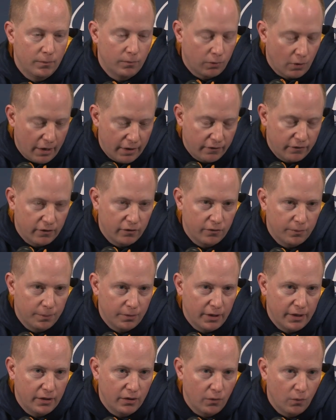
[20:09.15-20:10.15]
Bryson's
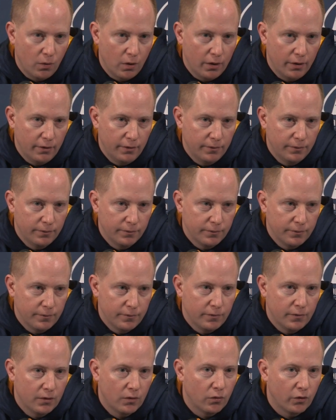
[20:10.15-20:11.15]
played the one,
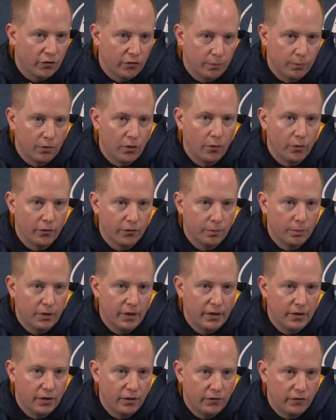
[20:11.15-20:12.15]
Chris Brewer's
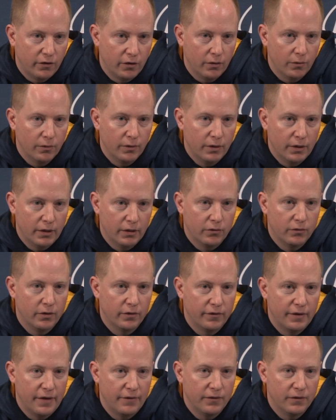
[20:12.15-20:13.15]
played the two, and
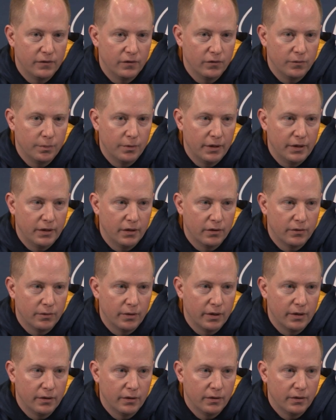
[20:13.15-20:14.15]
Chris Evans has played the three.